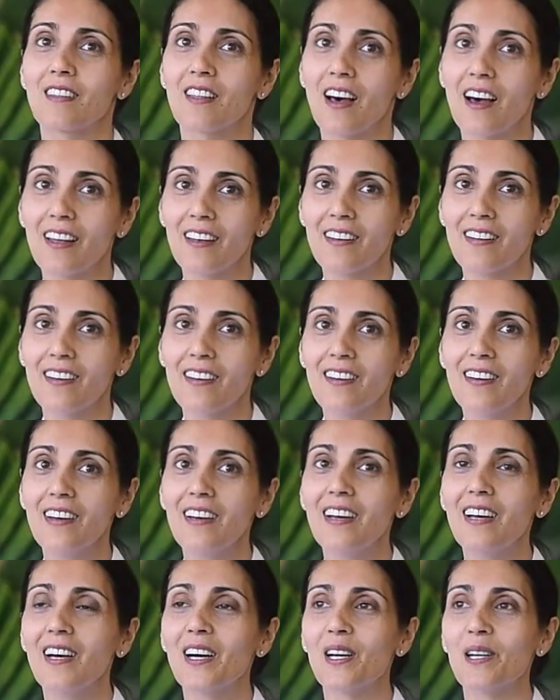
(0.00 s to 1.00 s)
a lot
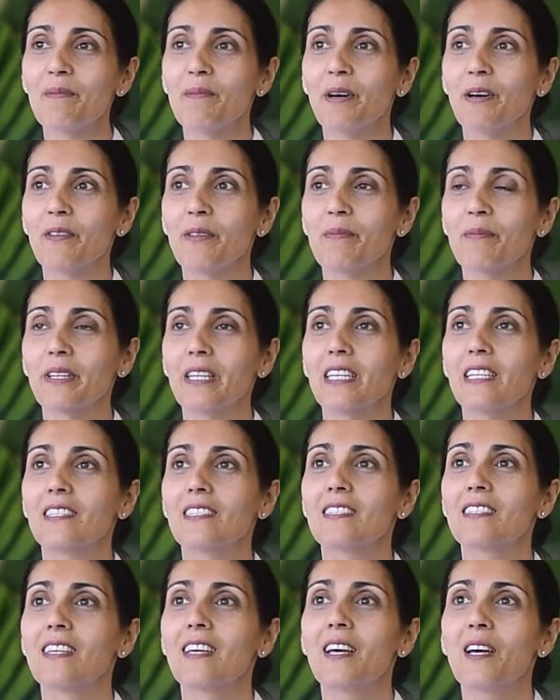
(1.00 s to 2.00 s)
about the
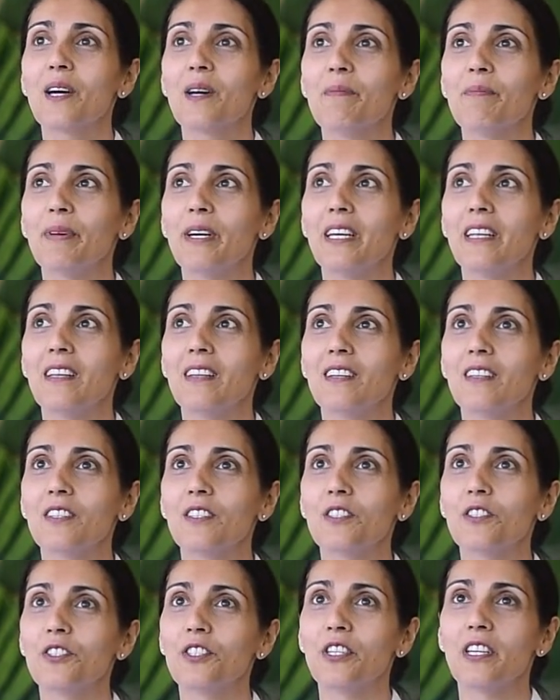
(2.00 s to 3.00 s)
place. But
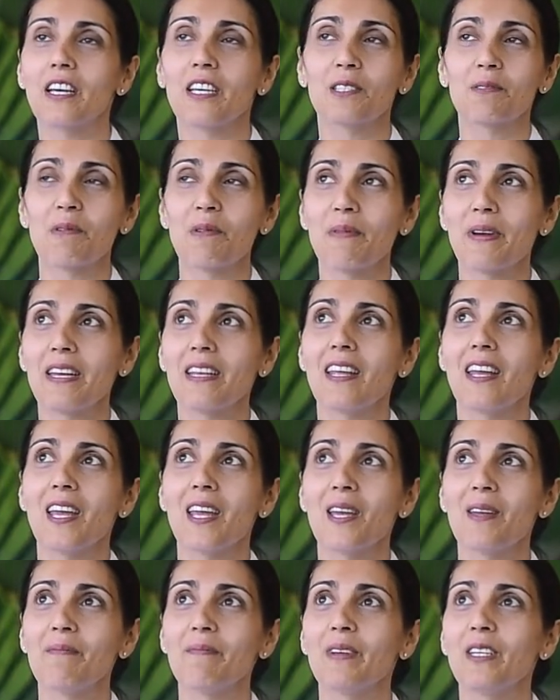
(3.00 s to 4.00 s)
she asked me my
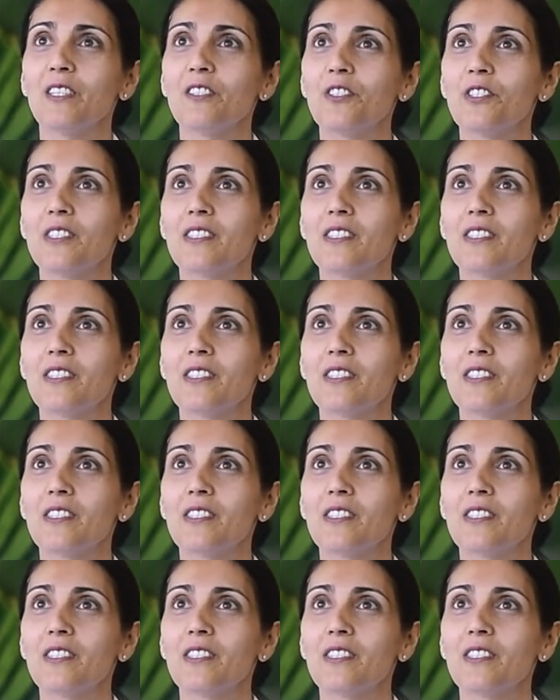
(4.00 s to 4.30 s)
name and